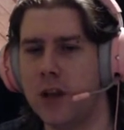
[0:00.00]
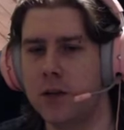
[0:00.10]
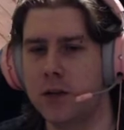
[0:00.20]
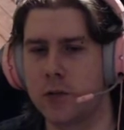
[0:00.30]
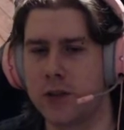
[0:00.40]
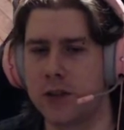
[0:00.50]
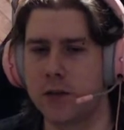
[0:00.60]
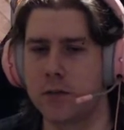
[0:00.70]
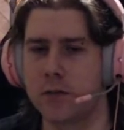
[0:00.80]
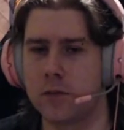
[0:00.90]
the
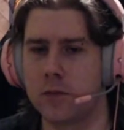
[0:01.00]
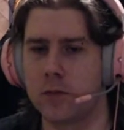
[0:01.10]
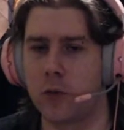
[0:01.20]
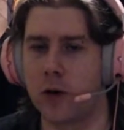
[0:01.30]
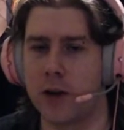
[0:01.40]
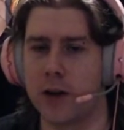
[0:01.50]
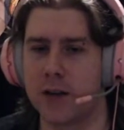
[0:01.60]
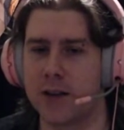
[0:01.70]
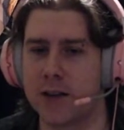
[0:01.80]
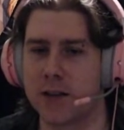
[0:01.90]
reason why I
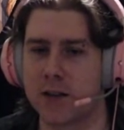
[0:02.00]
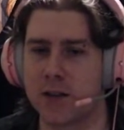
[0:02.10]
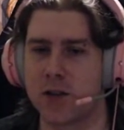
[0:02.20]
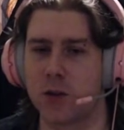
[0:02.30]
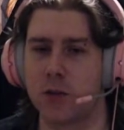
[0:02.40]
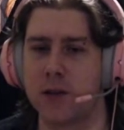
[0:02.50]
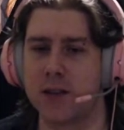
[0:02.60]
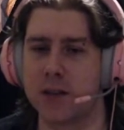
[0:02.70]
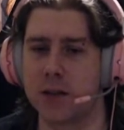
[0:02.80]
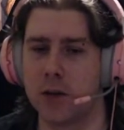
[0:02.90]
think this is so
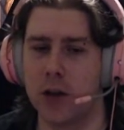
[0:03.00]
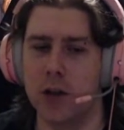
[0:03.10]
amazing,